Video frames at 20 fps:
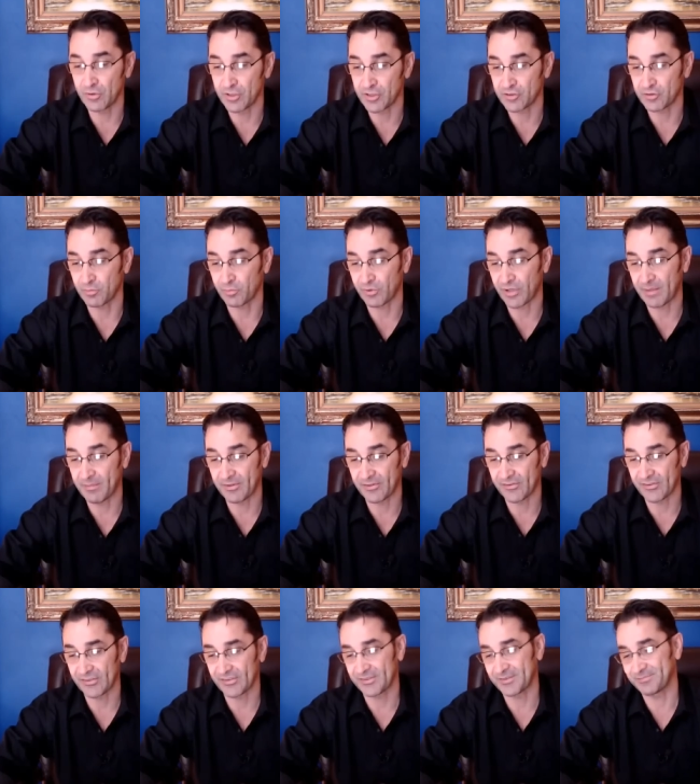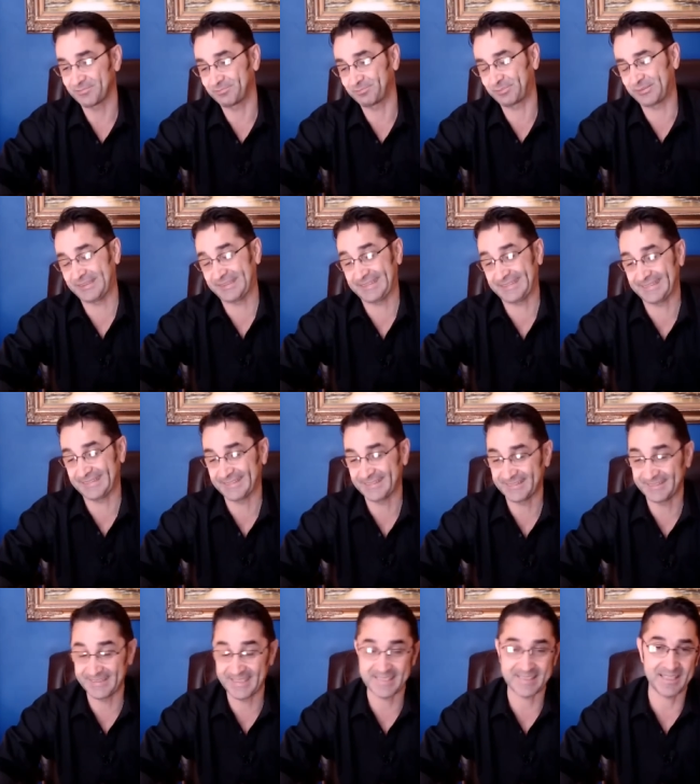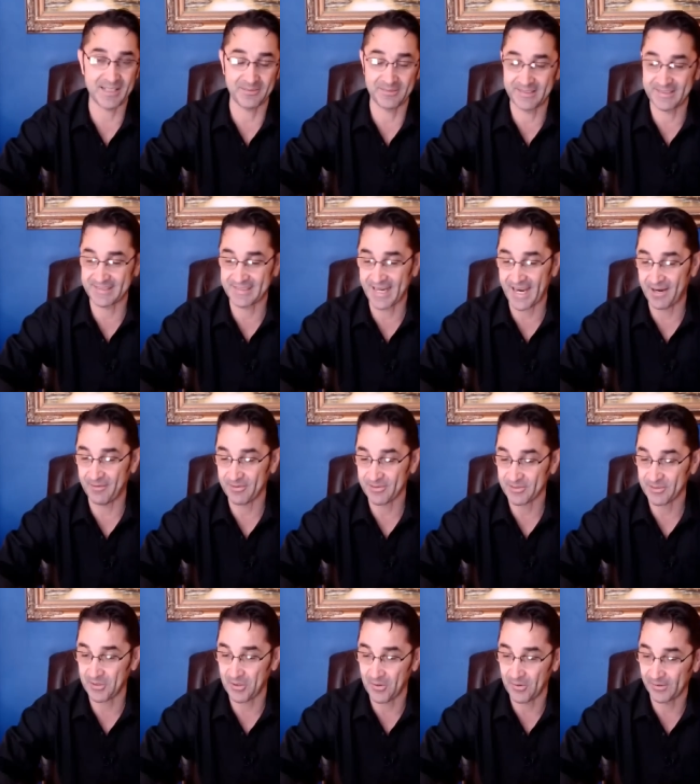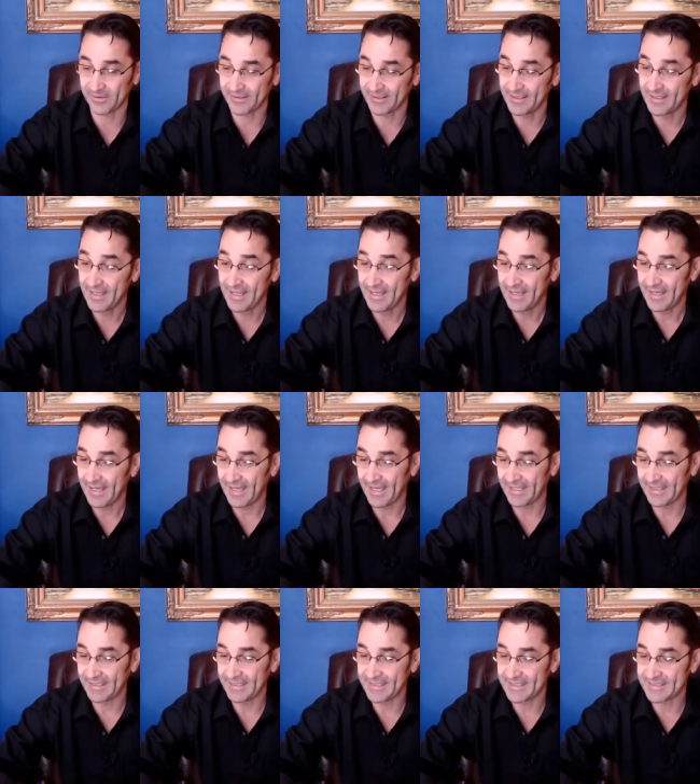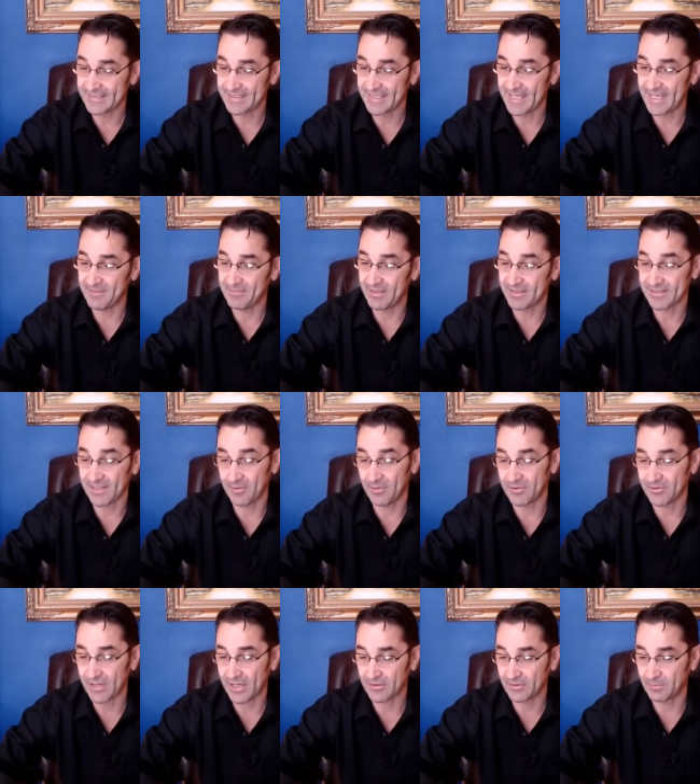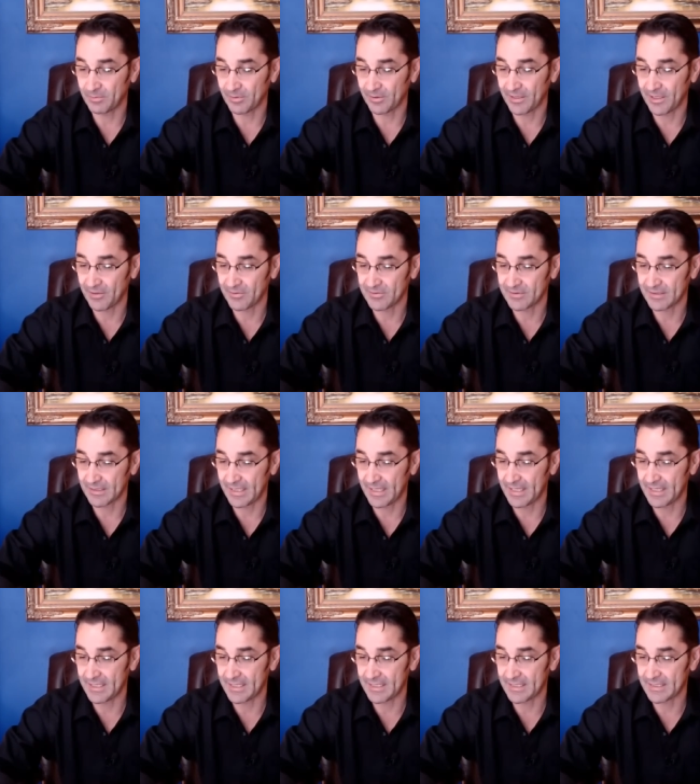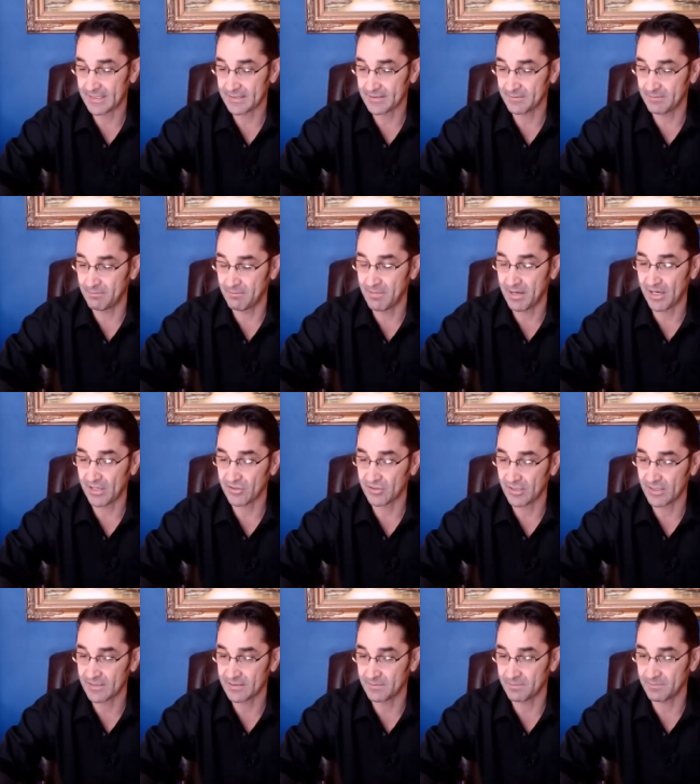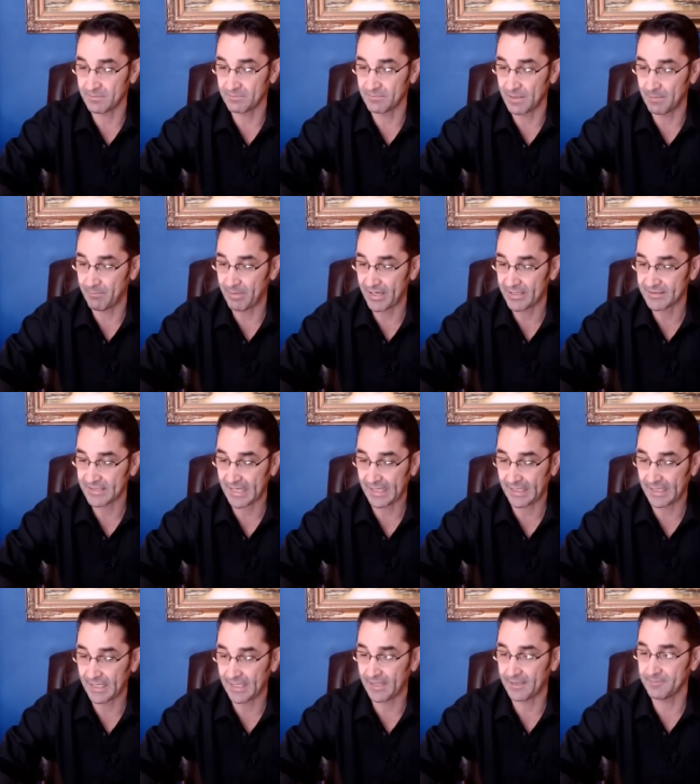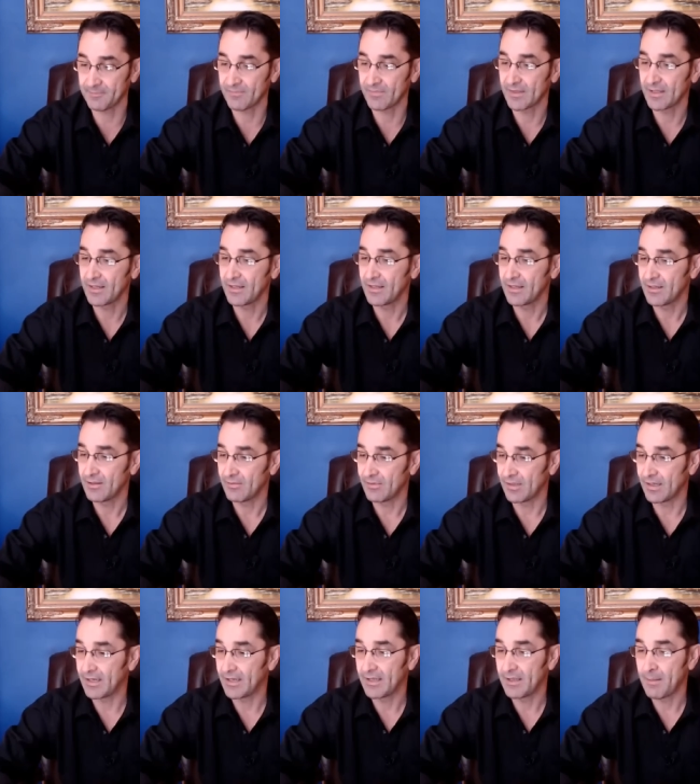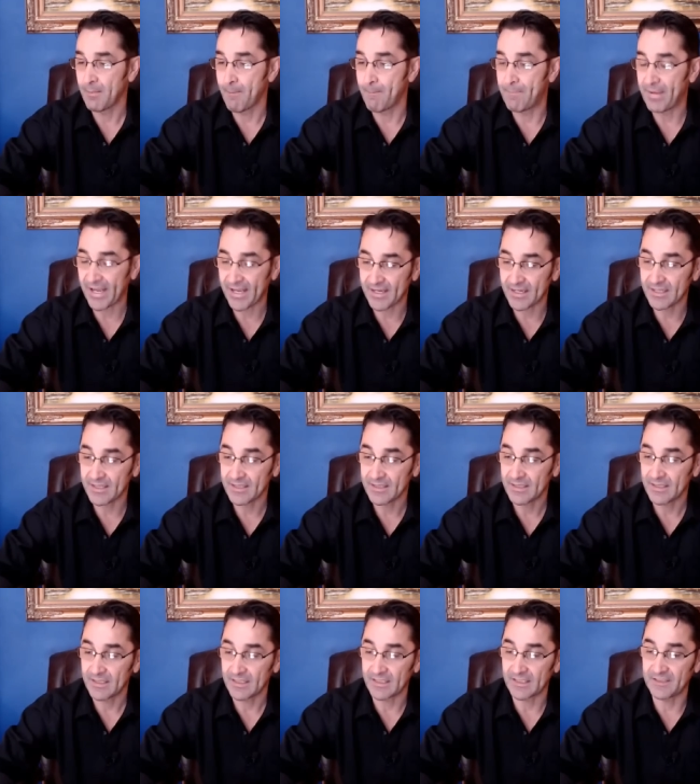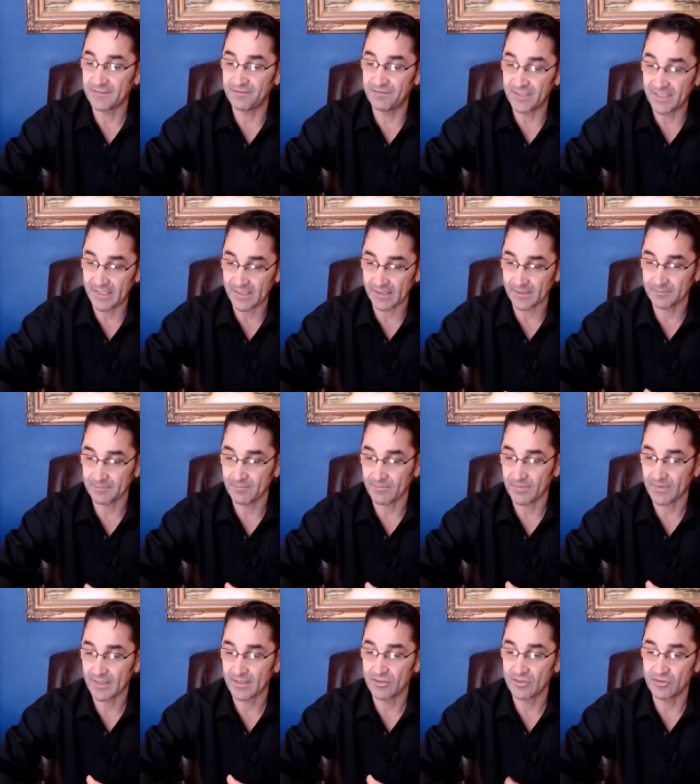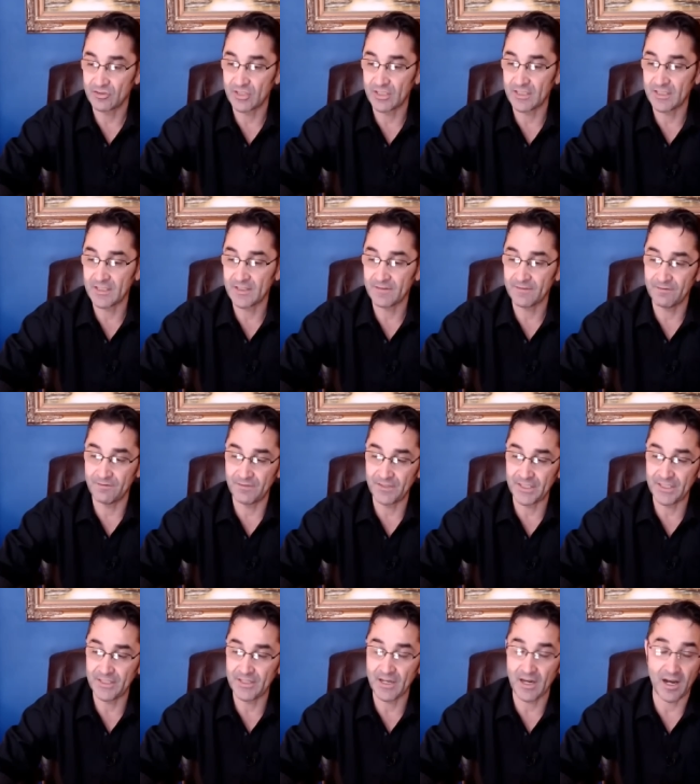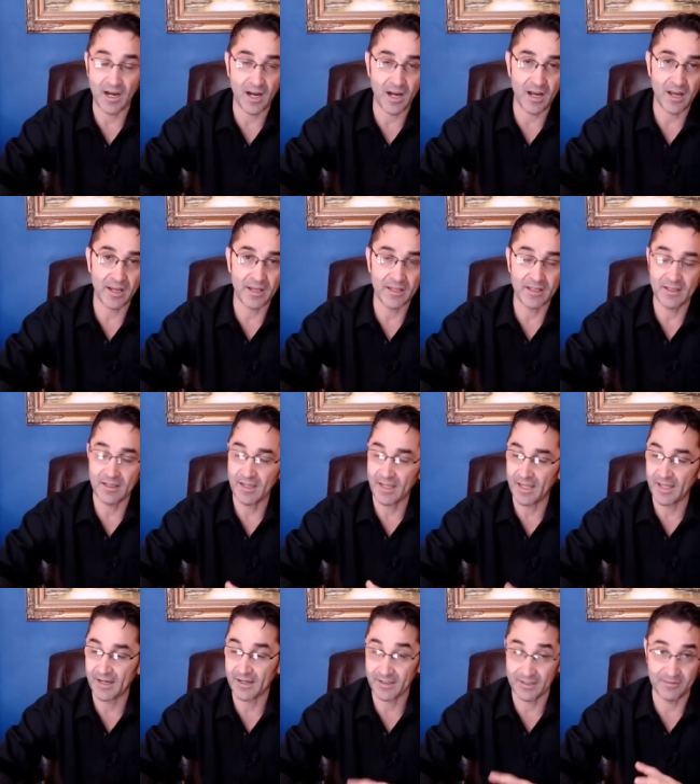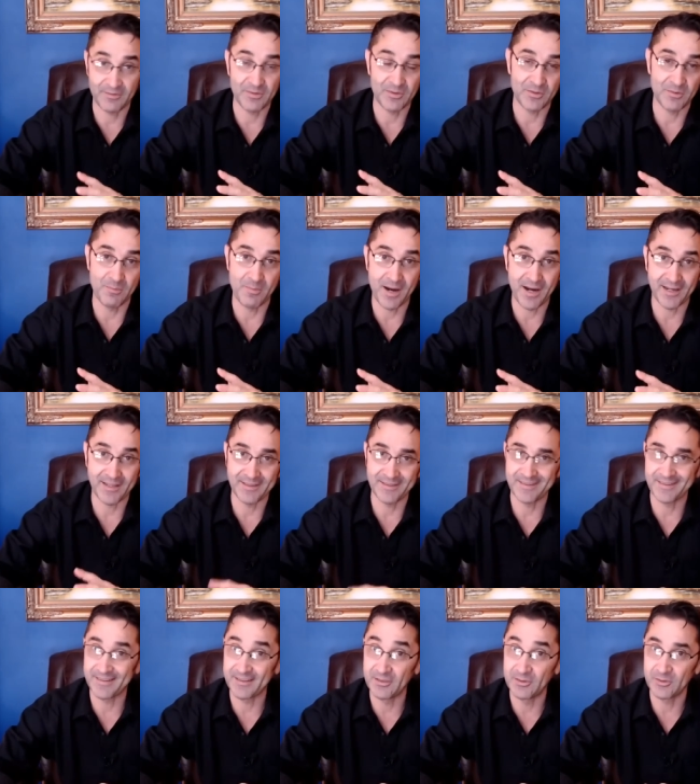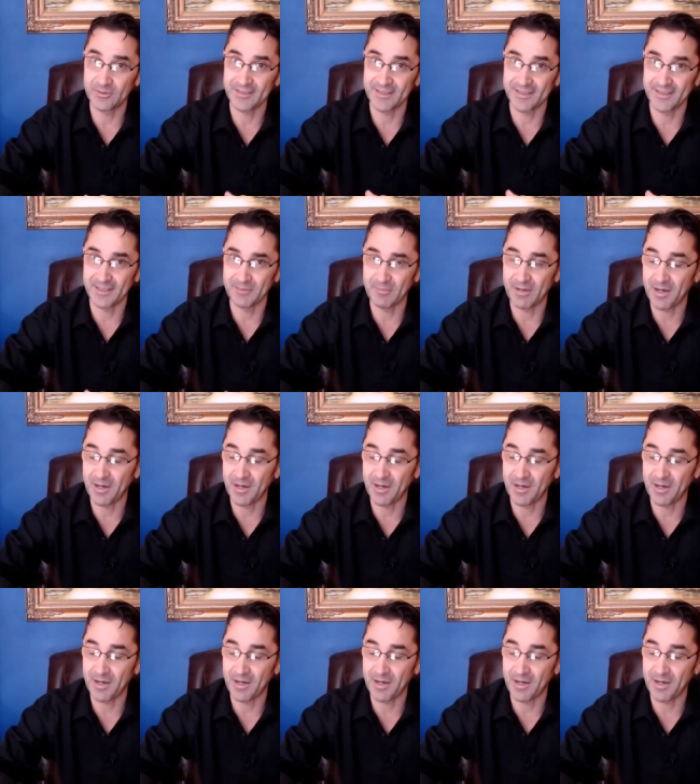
supremacist. that's how this guy was called. And his name is, I will try to pronounce as much as the best I can, Ben Gvir. G-V-I-R, if you mind uh, looking him up.